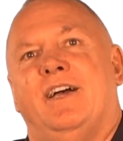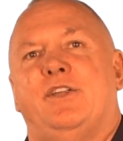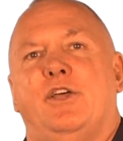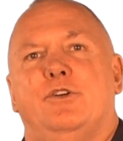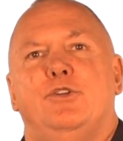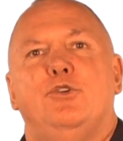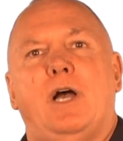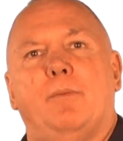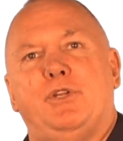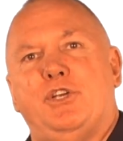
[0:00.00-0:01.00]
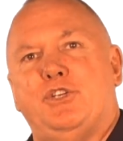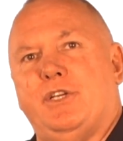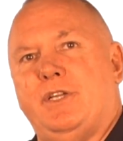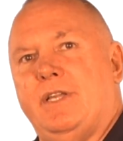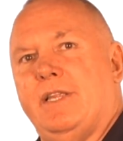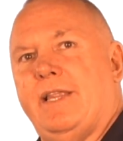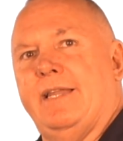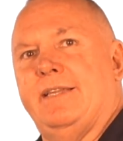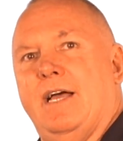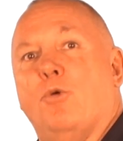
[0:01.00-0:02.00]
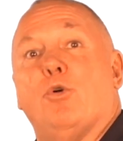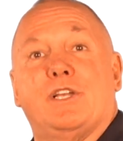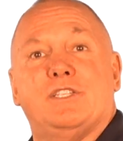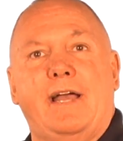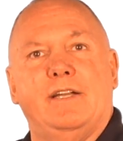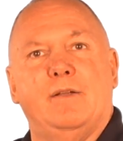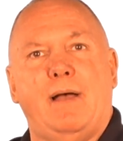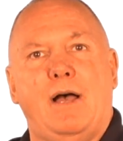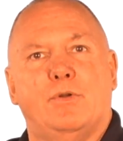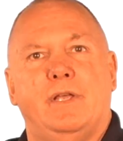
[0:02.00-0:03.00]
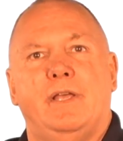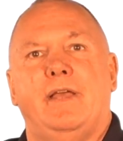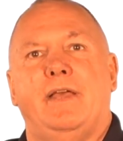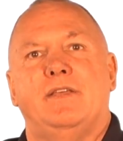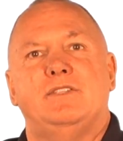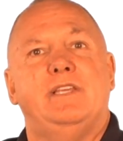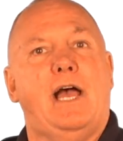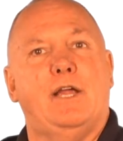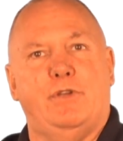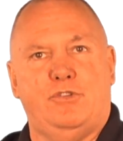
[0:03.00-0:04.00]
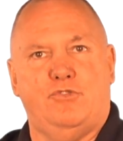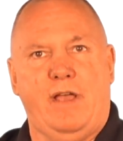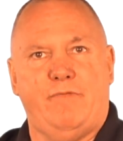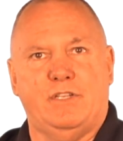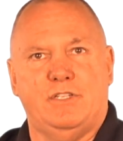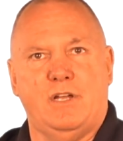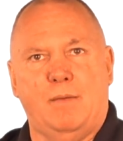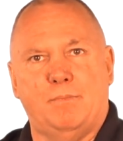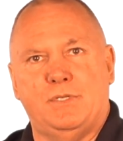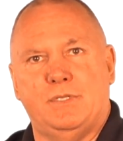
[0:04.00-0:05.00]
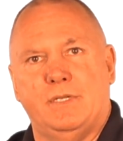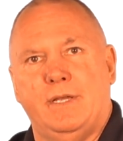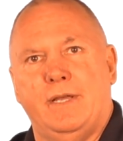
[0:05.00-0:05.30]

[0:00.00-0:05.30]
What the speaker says: Another new competition that we're excited about is the high-risk traffic stops.